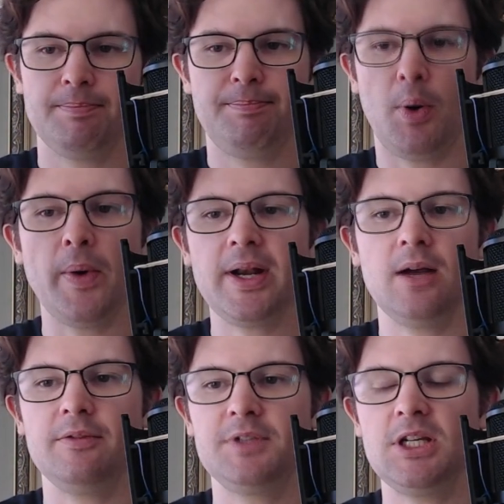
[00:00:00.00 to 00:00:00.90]
point
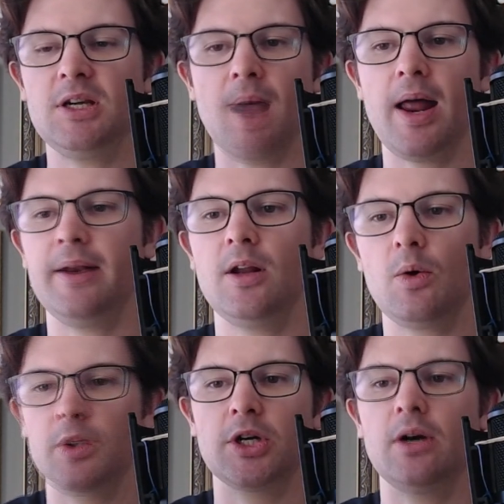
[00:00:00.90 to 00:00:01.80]
of Tiamat and no
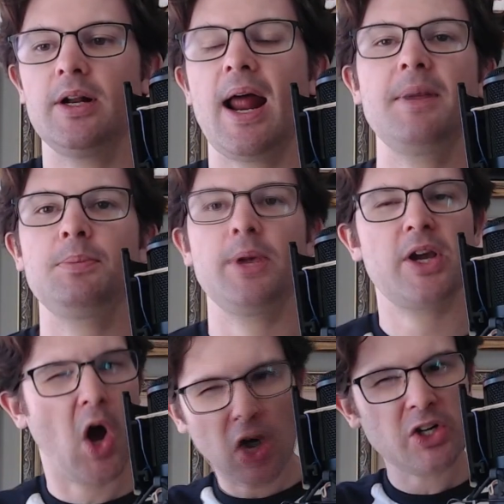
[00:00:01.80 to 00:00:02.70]
return, and I'm going to play
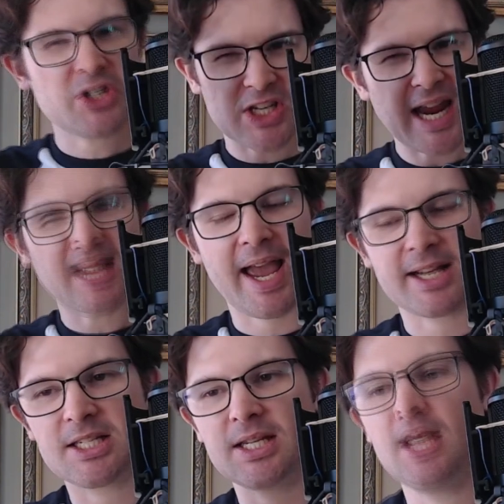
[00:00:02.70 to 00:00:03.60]
Karn
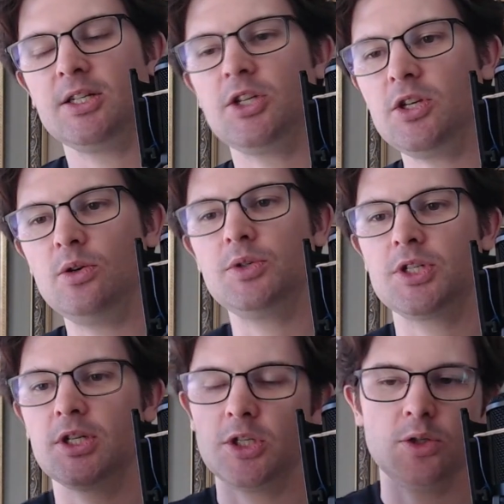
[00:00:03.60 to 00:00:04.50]
Silex to use
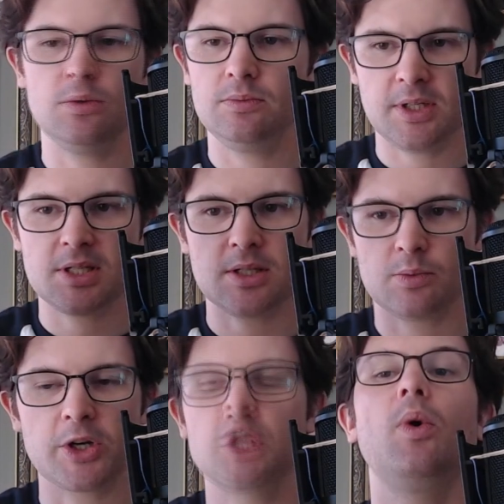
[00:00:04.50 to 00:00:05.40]
to do this
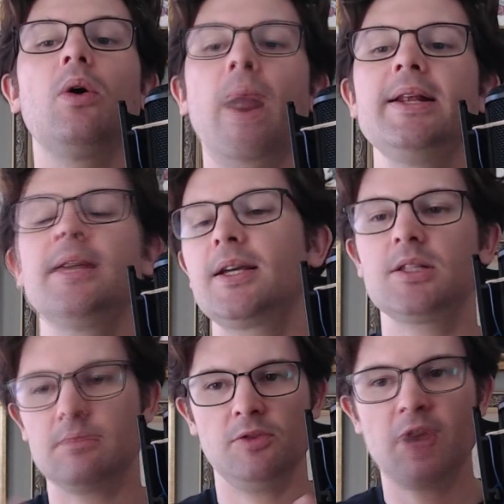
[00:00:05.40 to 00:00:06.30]
ritual, right? Like
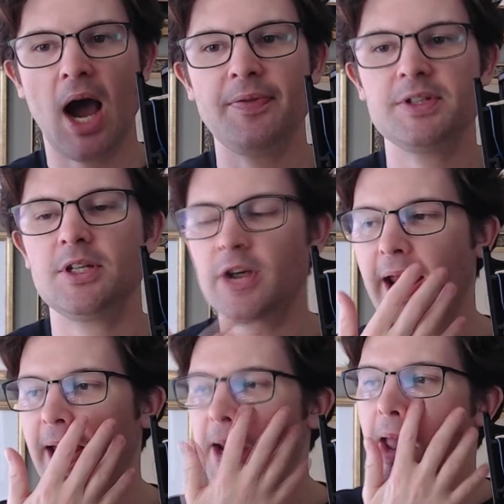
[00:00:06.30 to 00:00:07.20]
you've got this in your
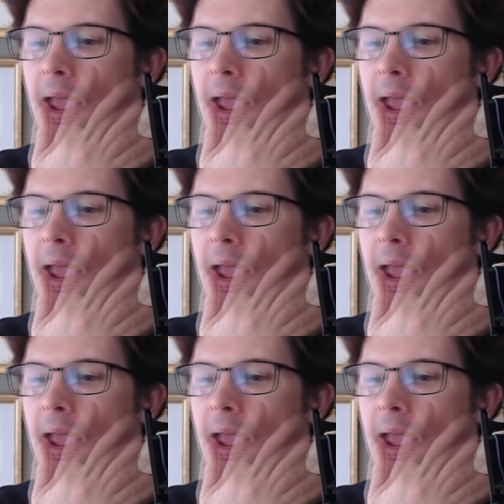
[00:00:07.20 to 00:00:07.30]
hand.